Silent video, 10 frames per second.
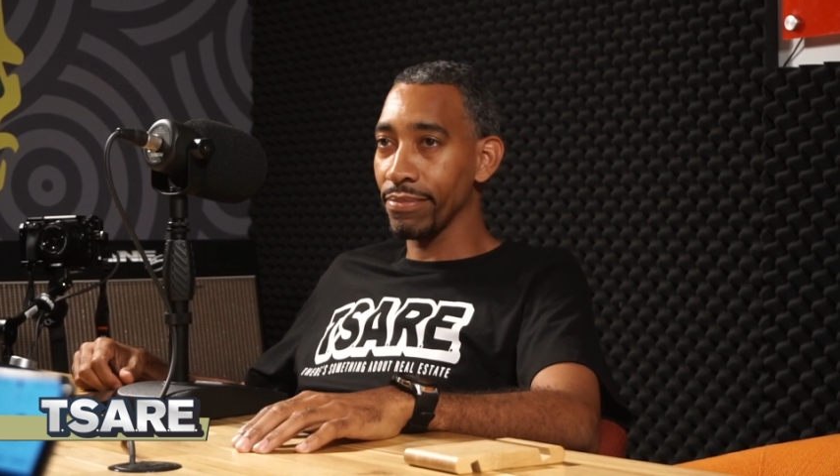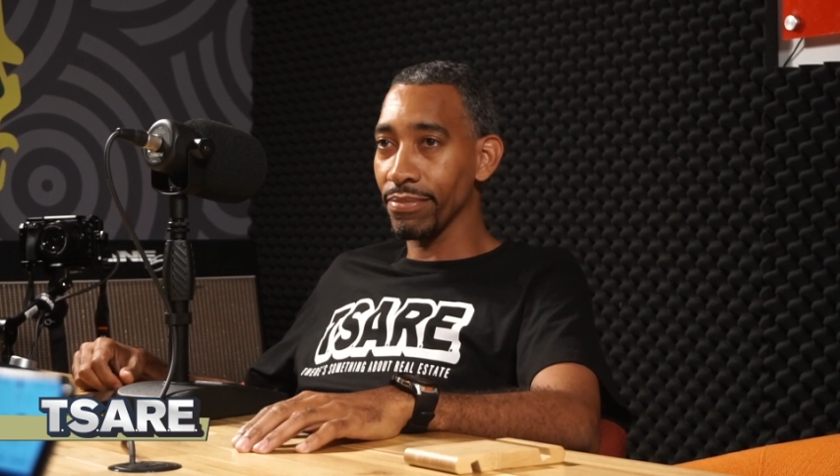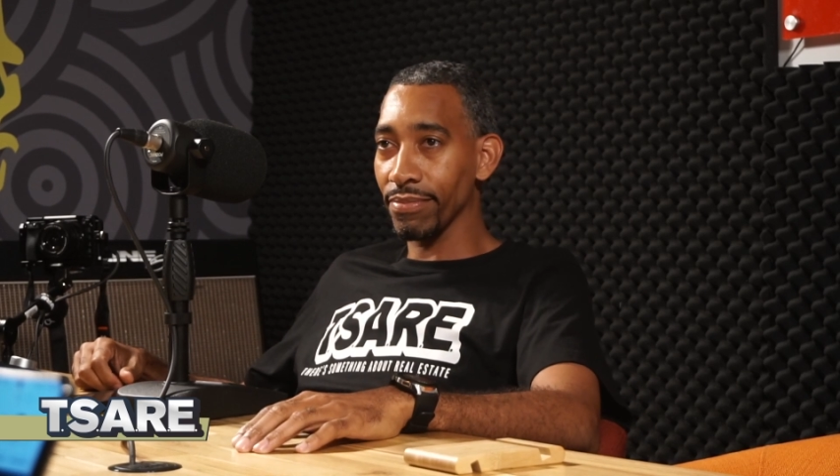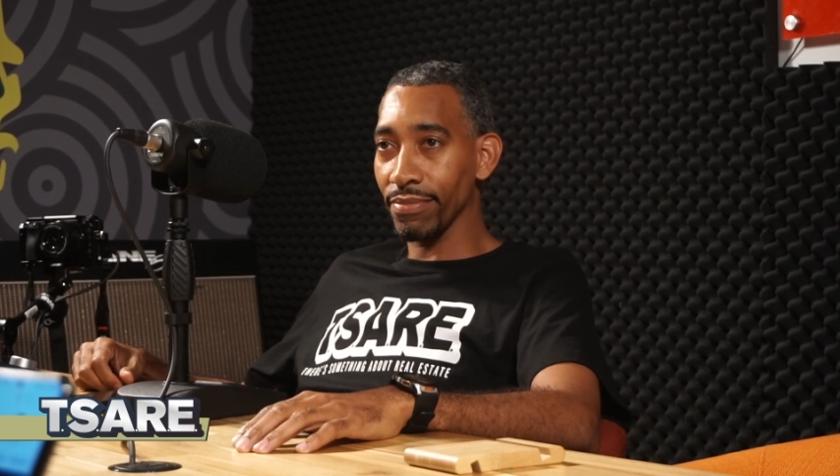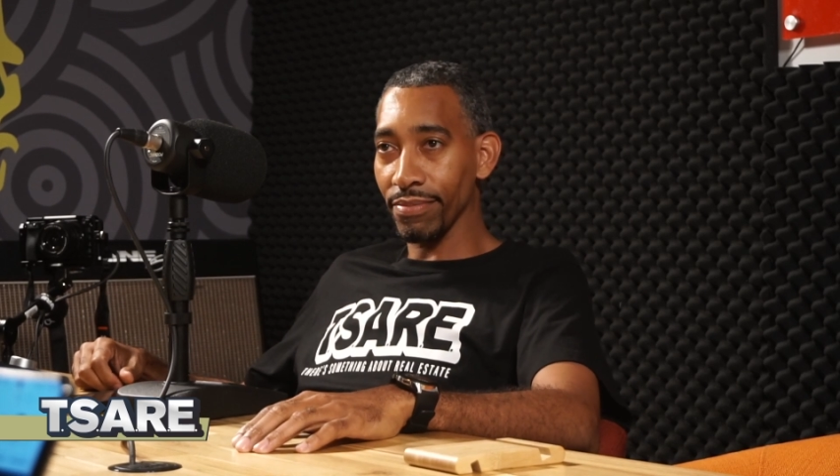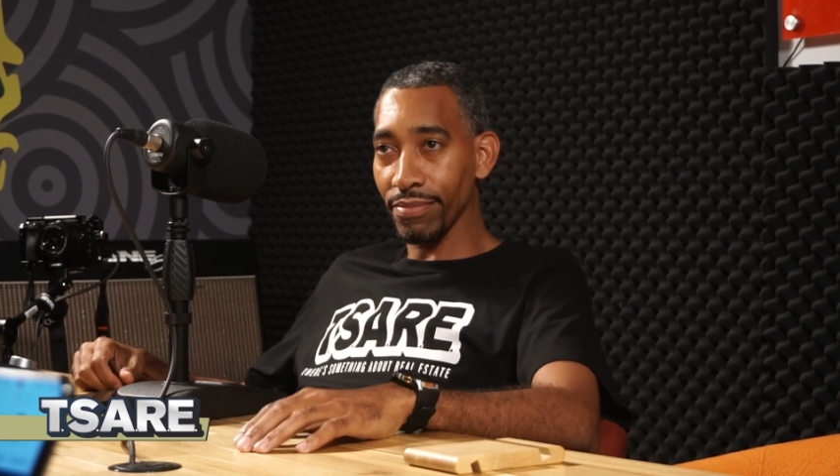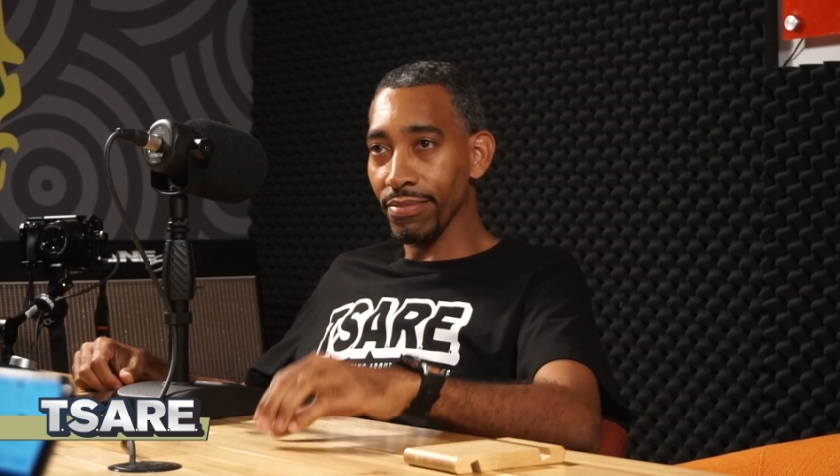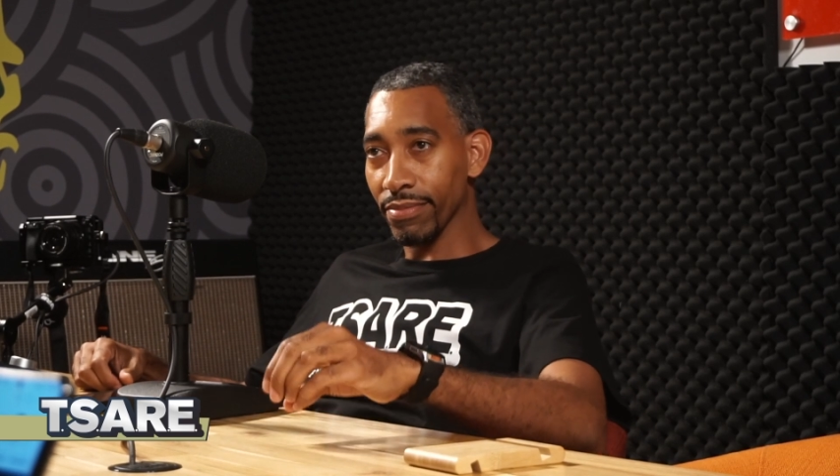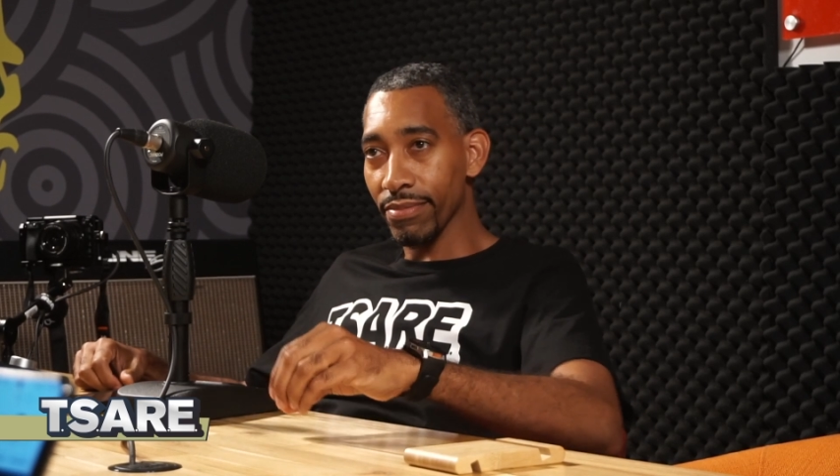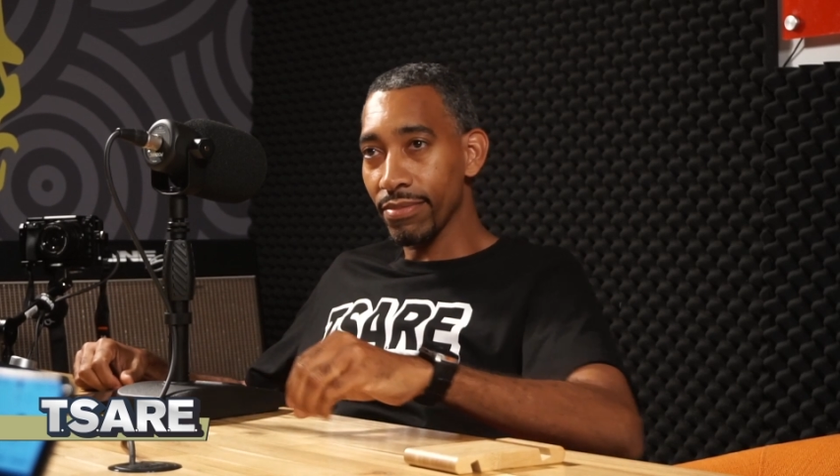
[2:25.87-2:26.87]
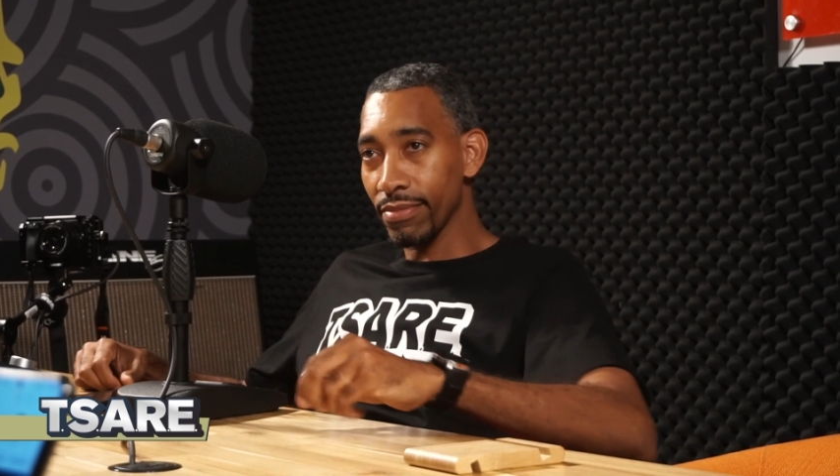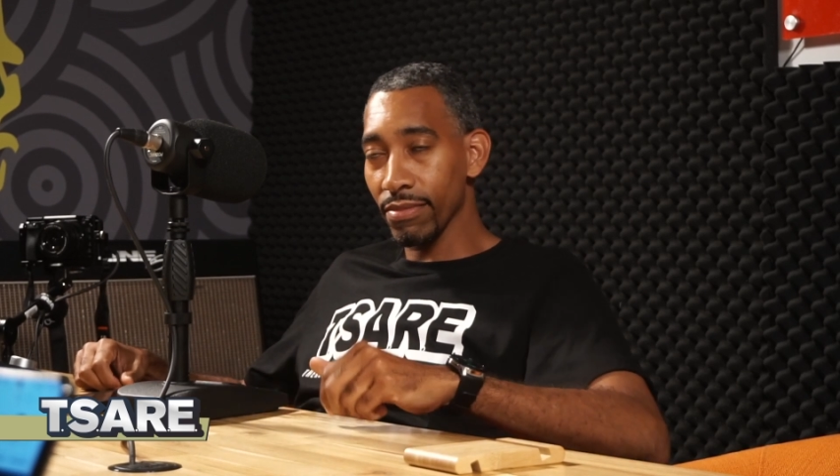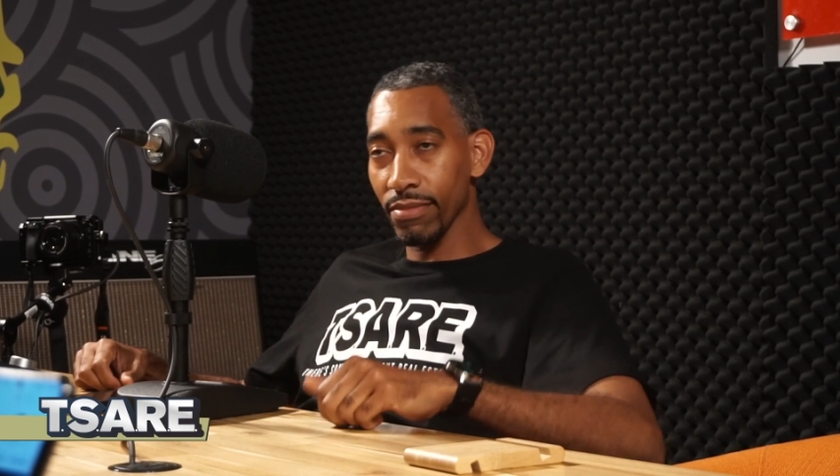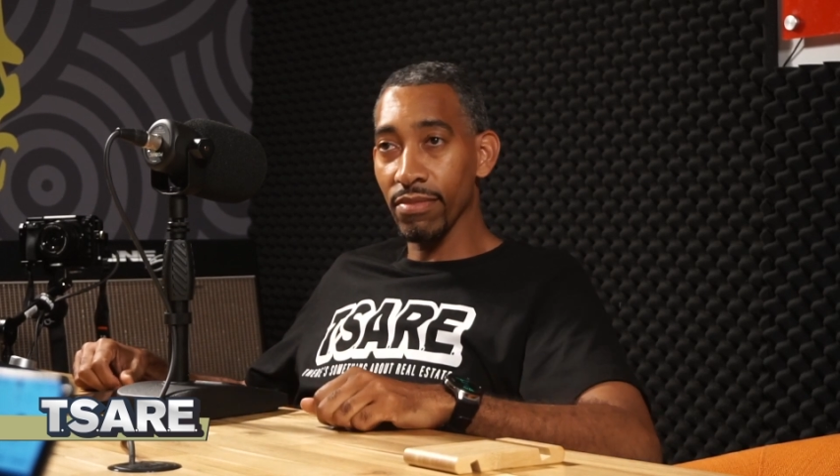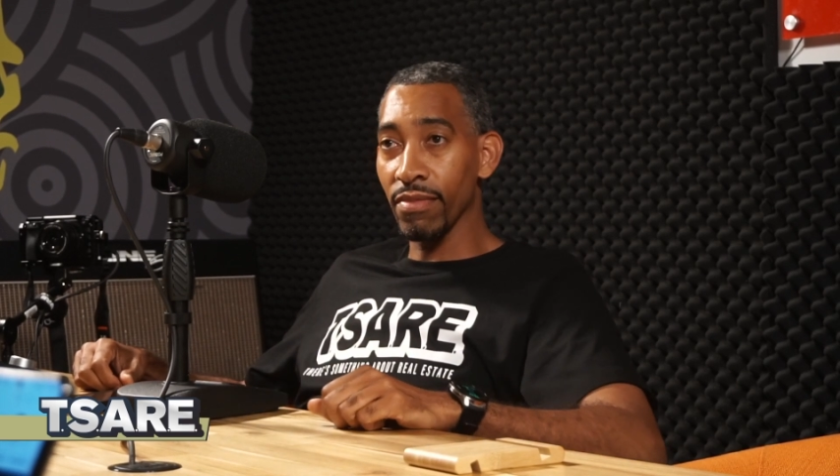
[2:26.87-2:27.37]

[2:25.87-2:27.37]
you said that because I told my